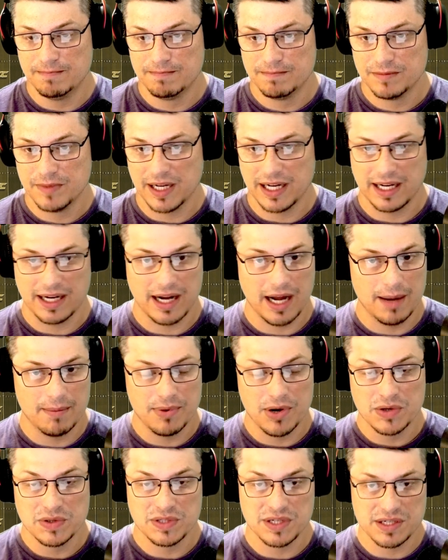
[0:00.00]
Like I
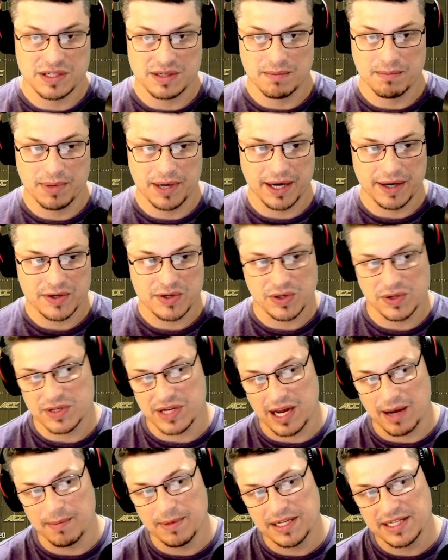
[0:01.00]
posted some pictures.
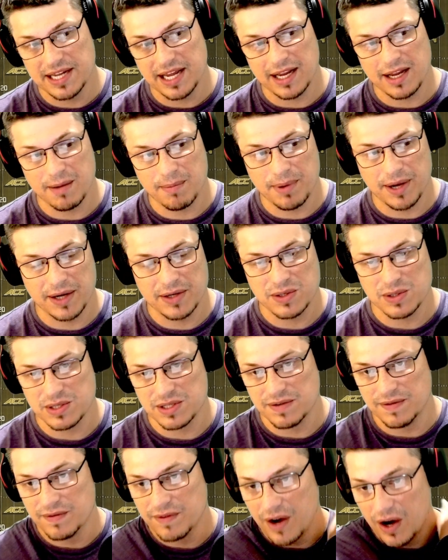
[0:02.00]
I'll be taking pictures of